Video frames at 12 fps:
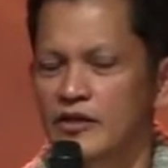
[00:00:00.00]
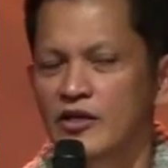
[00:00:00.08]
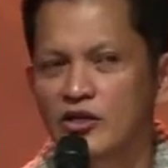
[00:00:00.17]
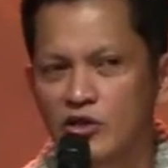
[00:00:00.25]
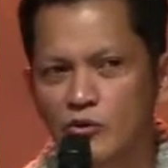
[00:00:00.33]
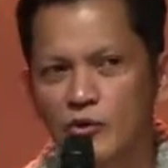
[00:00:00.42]

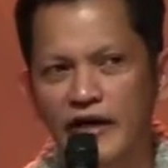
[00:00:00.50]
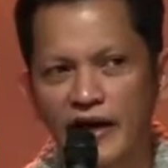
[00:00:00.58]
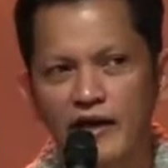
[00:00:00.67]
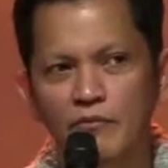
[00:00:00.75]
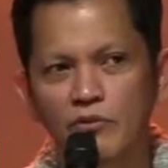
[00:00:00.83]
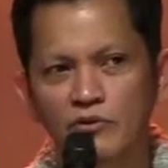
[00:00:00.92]
you were
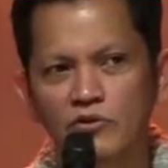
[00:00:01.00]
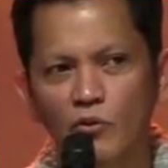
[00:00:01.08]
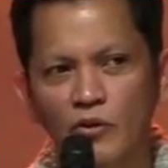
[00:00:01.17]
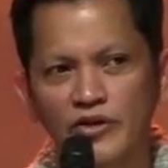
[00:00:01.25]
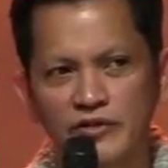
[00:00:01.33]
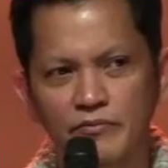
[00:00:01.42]
able to
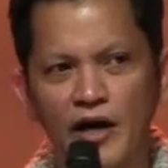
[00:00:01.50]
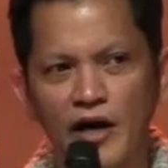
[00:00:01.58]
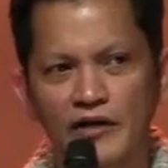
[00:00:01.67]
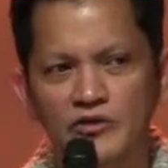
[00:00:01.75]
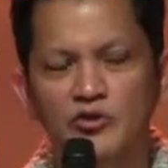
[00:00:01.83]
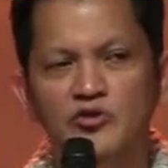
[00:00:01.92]
worship
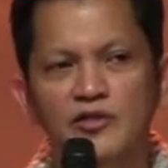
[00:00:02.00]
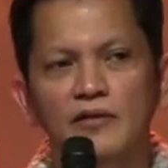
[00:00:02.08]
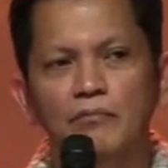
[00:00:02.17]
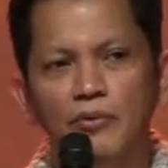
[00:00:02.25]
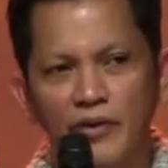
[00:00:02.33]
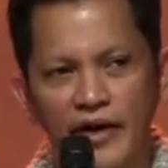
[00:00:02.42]
God. You still
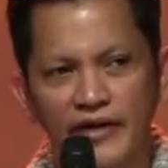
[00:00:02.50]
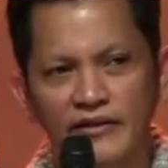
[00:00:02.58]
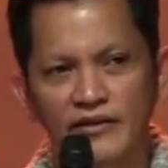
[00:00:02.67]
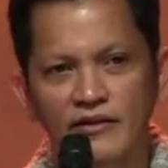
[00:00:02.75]
prayed.